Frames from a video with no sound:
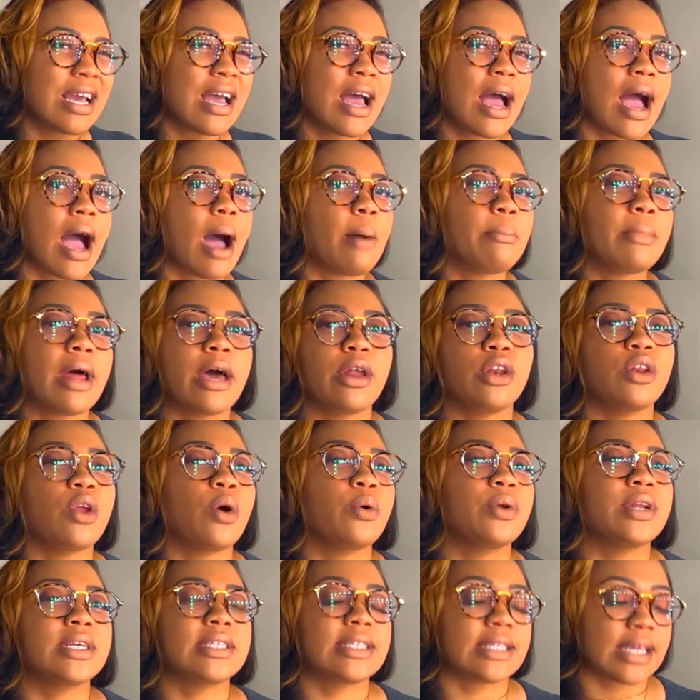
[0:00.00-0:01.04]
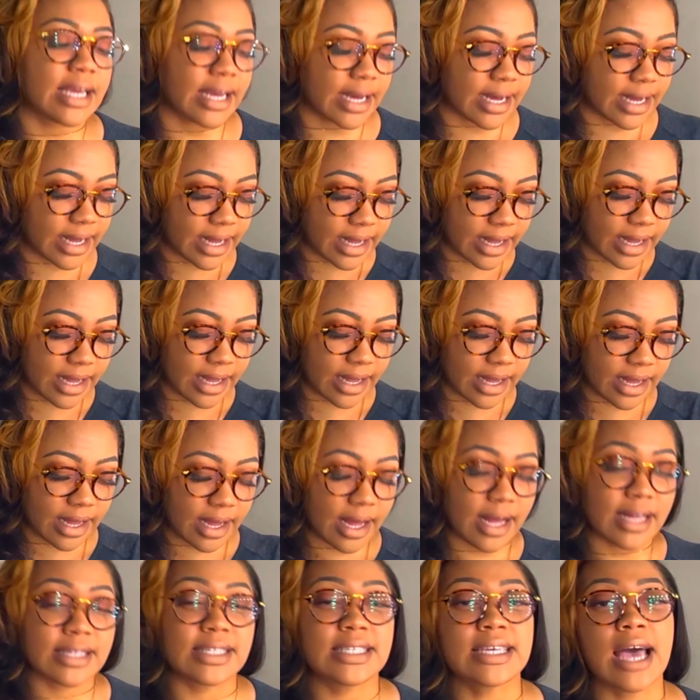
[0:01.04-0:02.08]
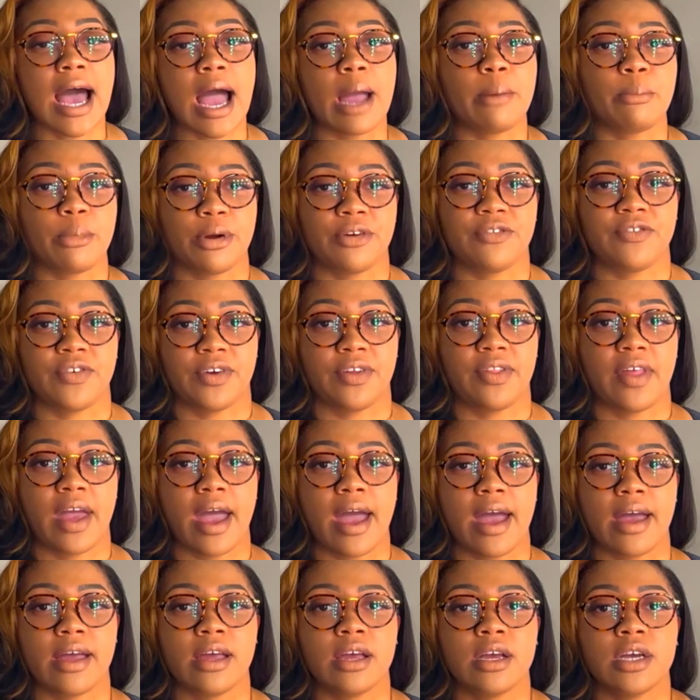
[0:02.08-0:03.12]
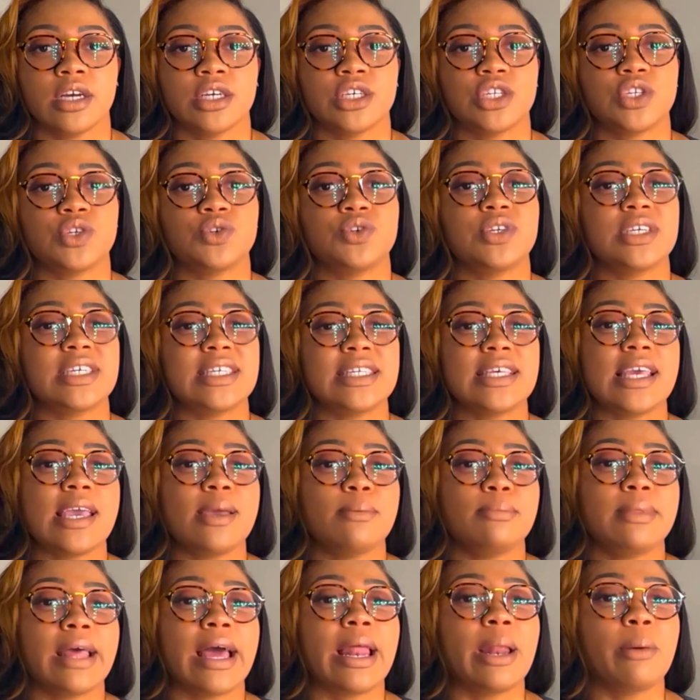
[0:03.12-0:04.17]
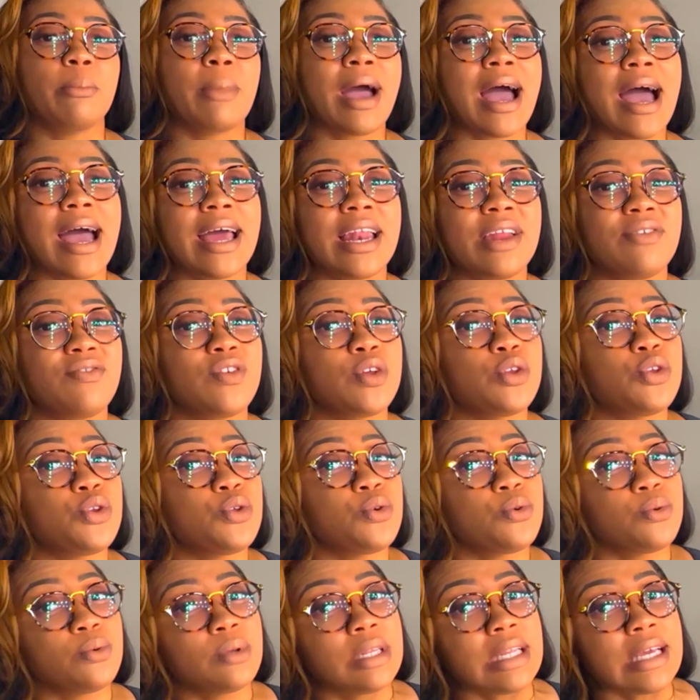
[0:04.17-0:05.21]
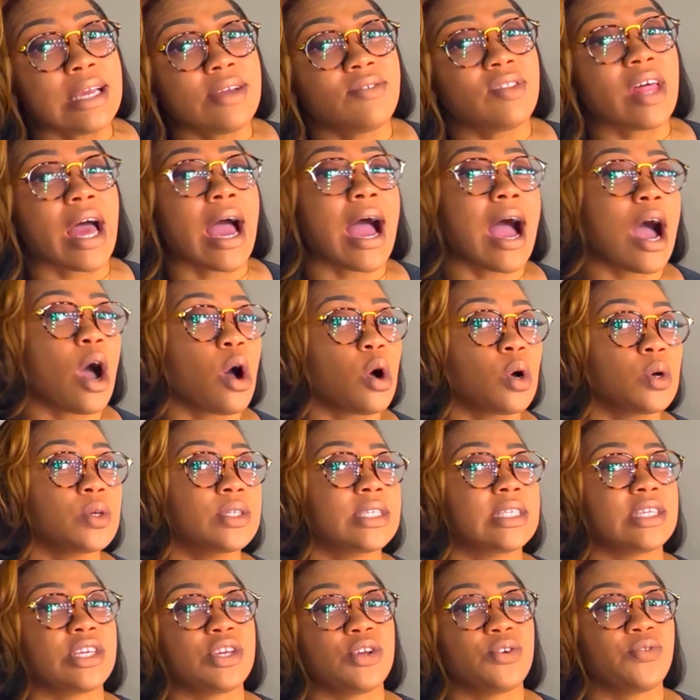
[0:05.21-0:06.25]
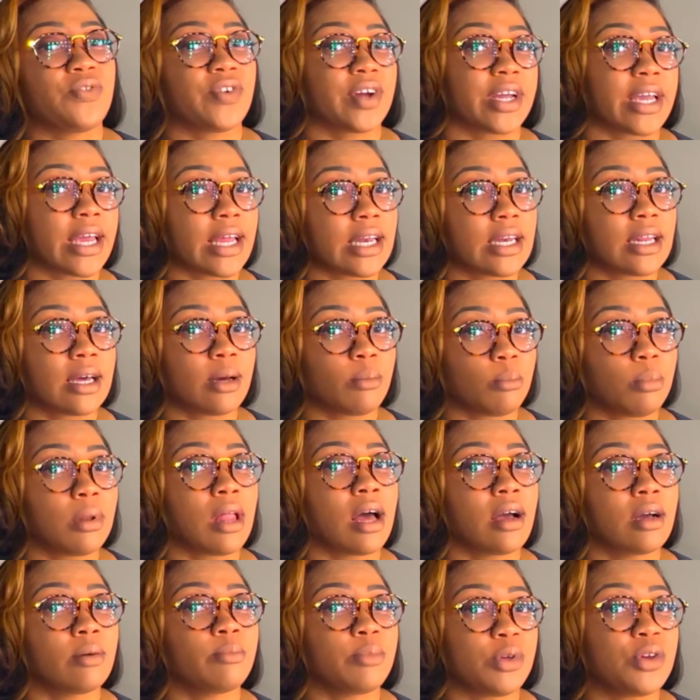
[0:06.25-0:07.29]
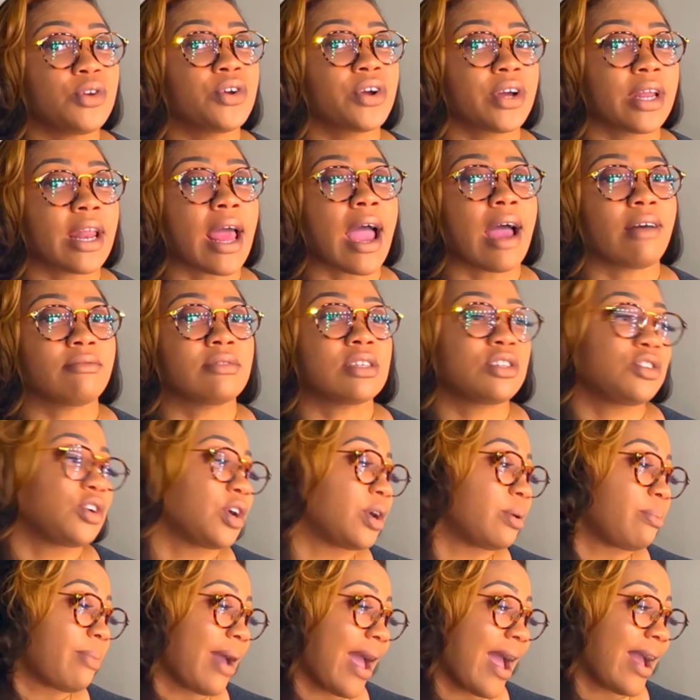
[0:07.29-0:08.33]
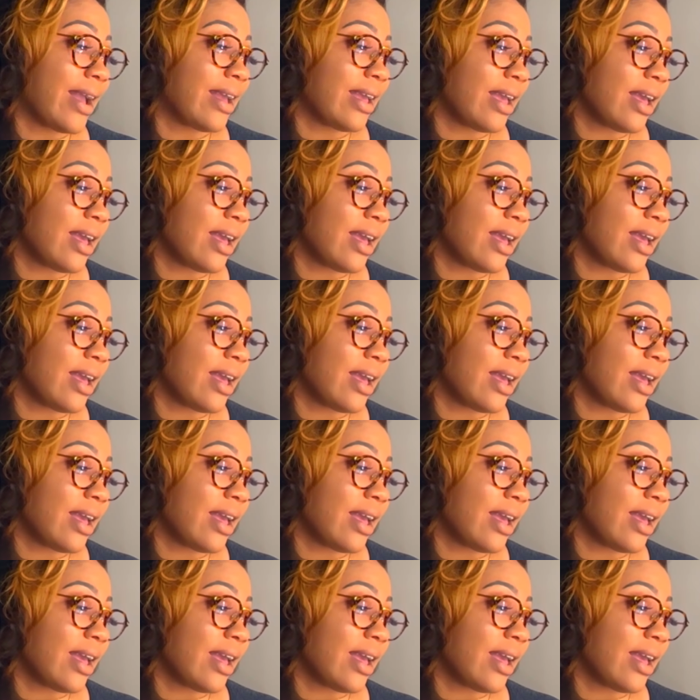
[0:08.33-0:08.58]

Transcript: I'm not noticing a timer for that. So just keep that in mind. If you do leave the house and you forget to unplug them, you're gonna have to turn back,